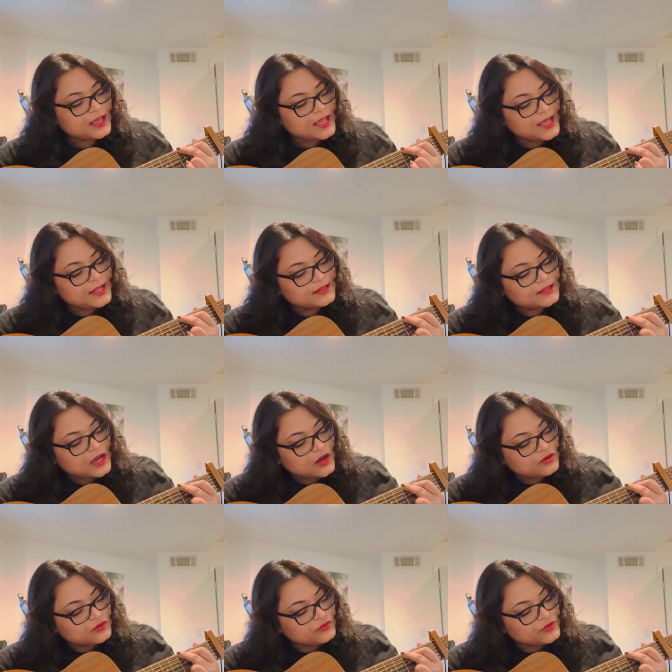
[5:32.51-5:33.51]
And
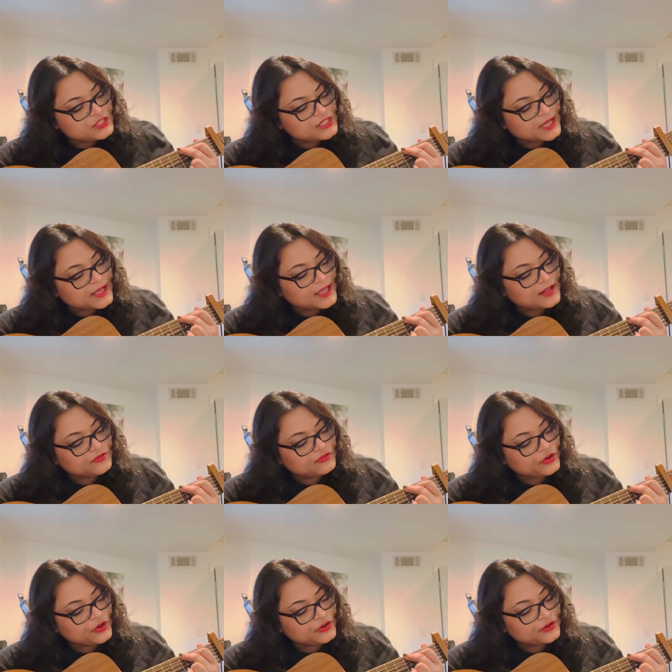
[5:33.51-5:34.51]
now we'll check again
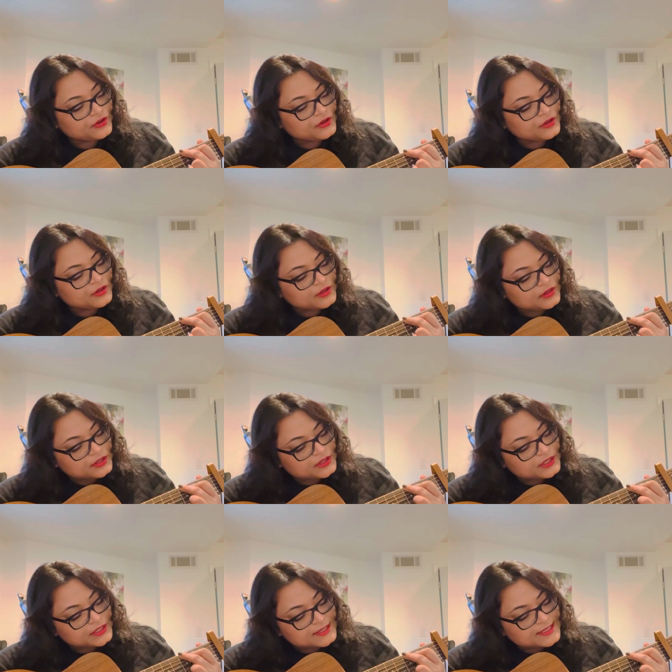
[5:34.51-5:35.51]
for
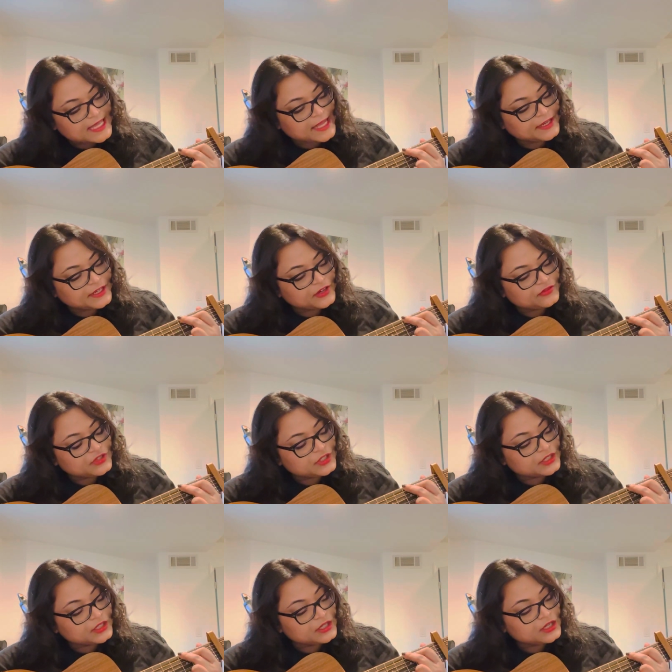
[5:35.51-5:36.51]
the sanity of
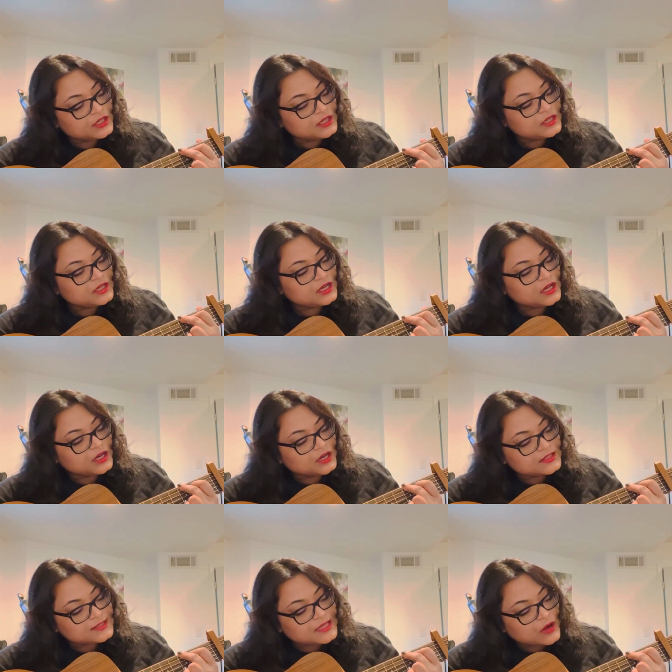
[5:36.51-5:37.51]
the
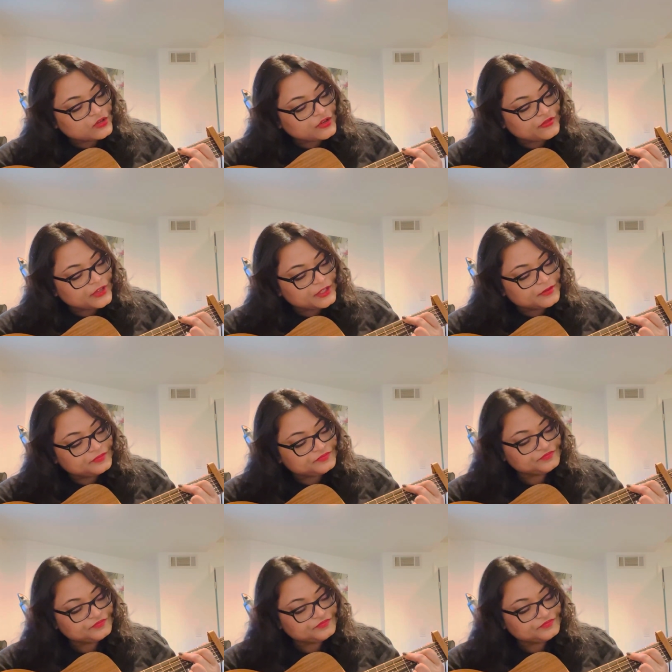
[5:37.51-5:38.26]
sound of it.